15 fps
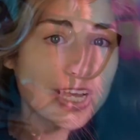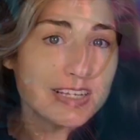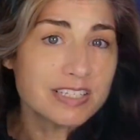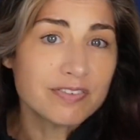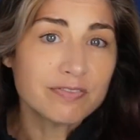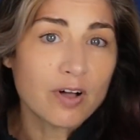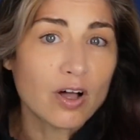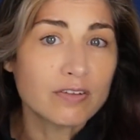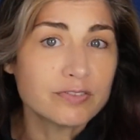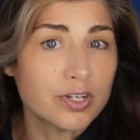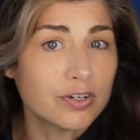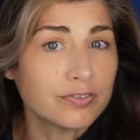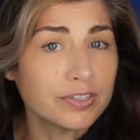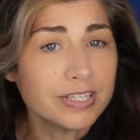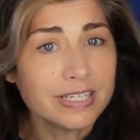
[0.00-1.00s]
evolved
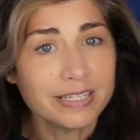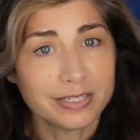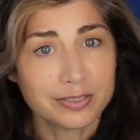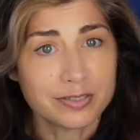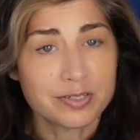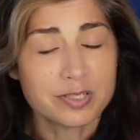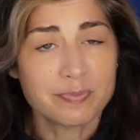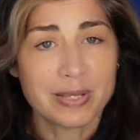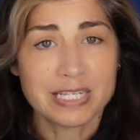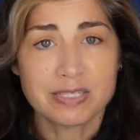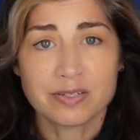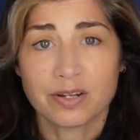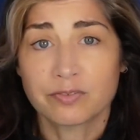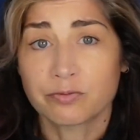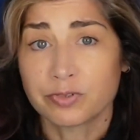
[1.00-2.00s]
over the years based
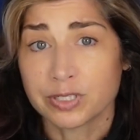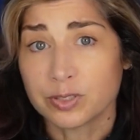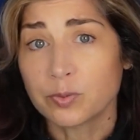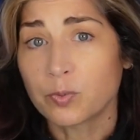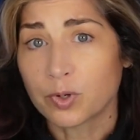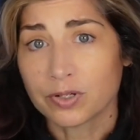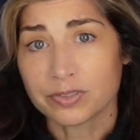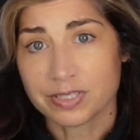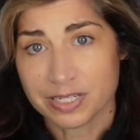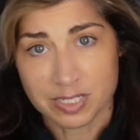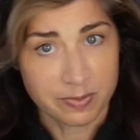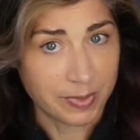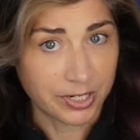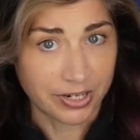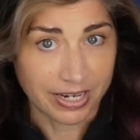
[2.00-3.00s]
on real-world
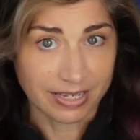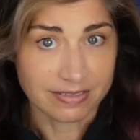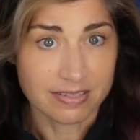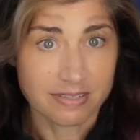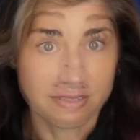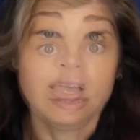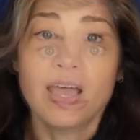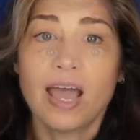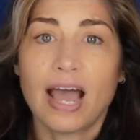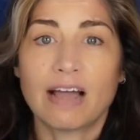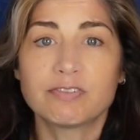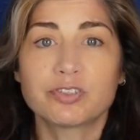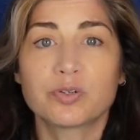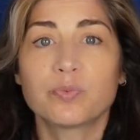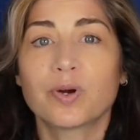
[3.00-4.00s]
experience.
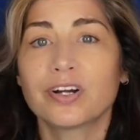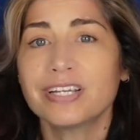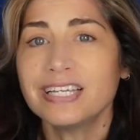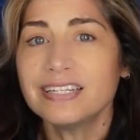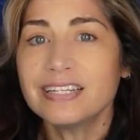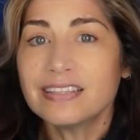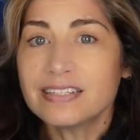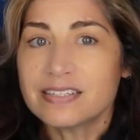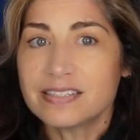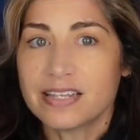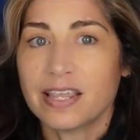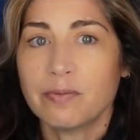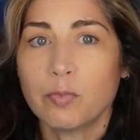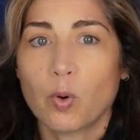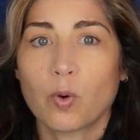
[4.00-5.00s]
After working in the
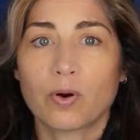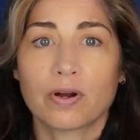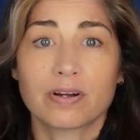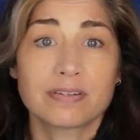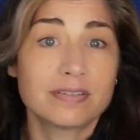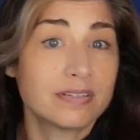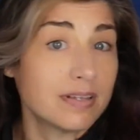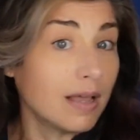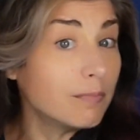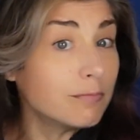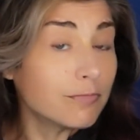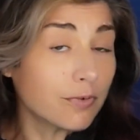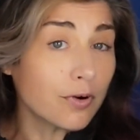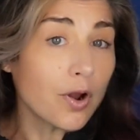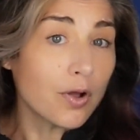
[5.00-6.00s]
same org, some
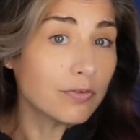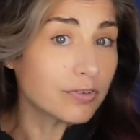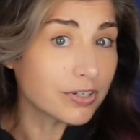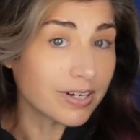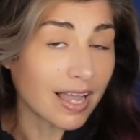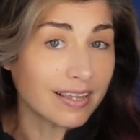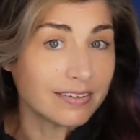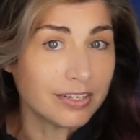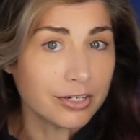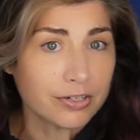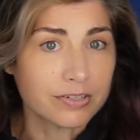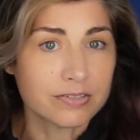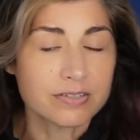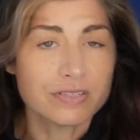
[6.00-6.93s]
for over 9 years,